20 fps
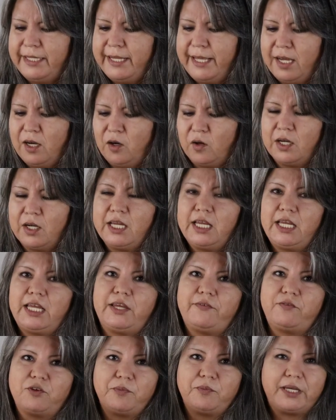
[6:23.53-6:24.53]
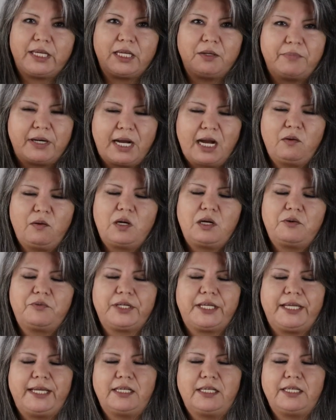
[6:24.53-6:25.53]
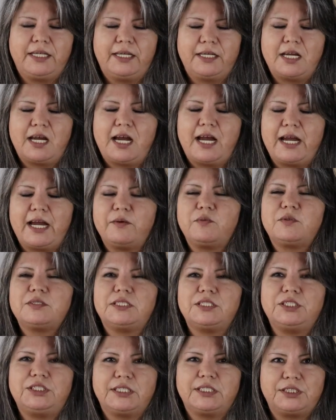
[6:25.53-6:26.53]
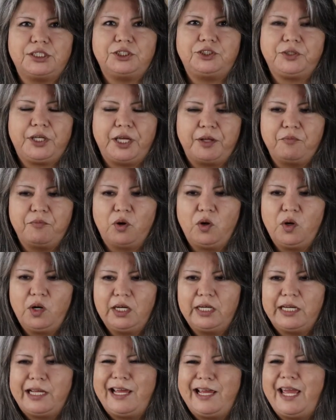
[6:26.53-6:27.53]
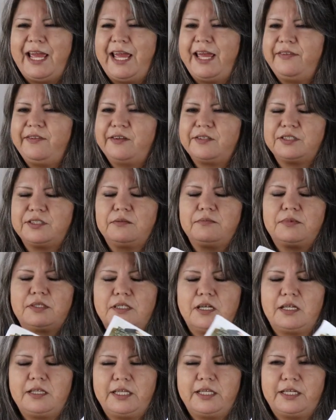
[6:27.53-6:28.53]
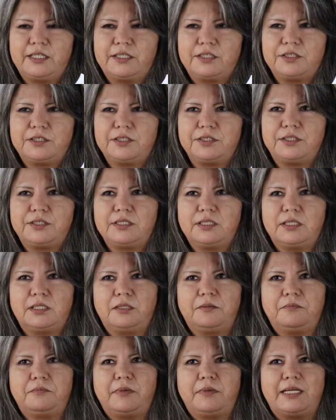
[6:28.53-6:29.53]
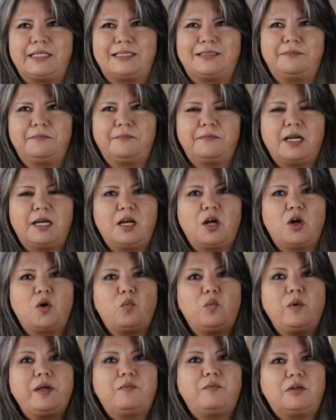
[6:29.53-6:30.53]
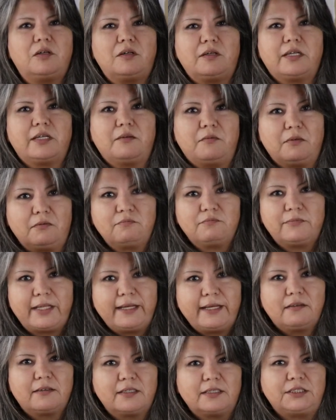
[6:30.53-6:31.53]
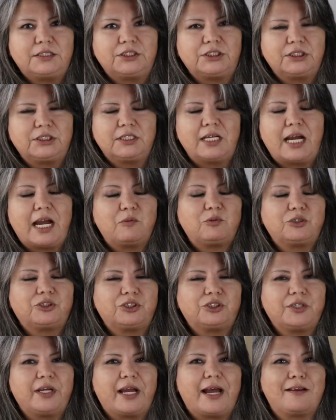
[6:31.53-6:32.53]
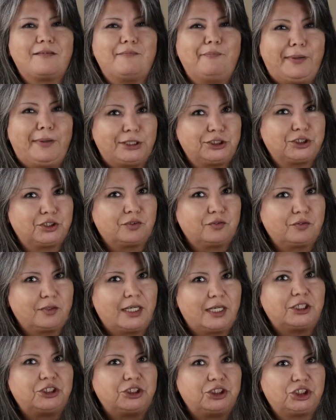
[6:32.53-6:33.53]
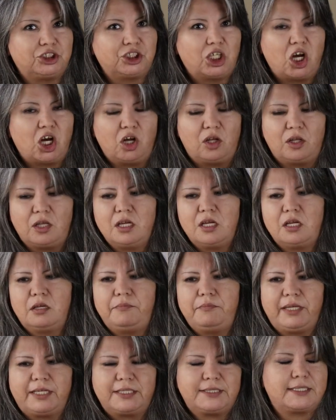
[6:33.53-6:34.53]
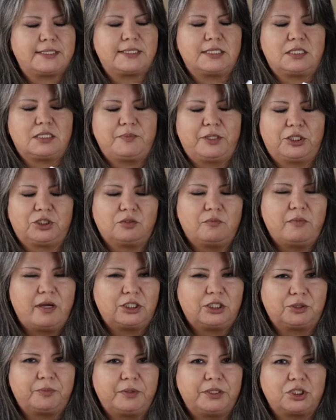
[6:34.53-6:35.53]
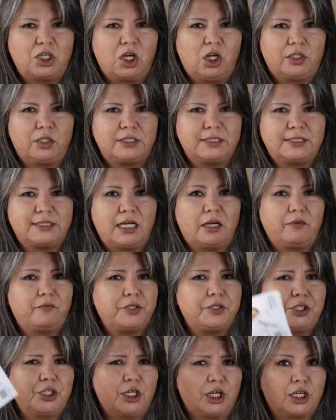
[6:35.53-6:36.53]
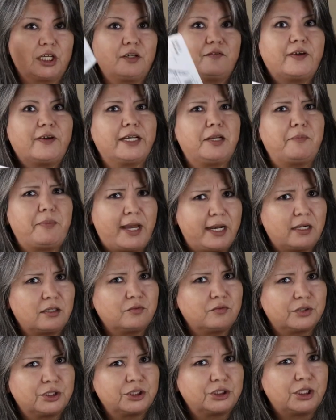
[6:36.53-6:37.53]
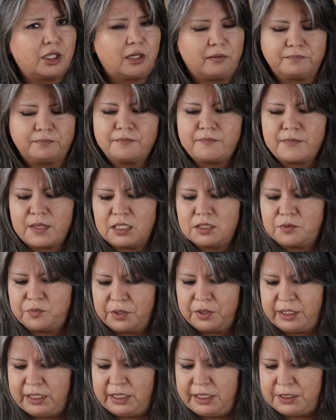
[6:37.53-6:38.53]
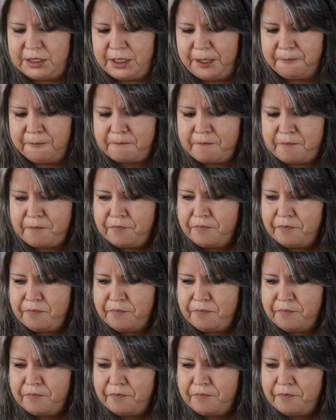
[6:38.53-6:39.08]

Now, if you're making powwow regalia, I would suggest that you get more. And there's some, uh, there's, um, um, we will, in a later edition, I will show you how to measure for a shawl because that's a special measurement all in itself and you're not going to find a pattern for a shawl. It's pretty easy.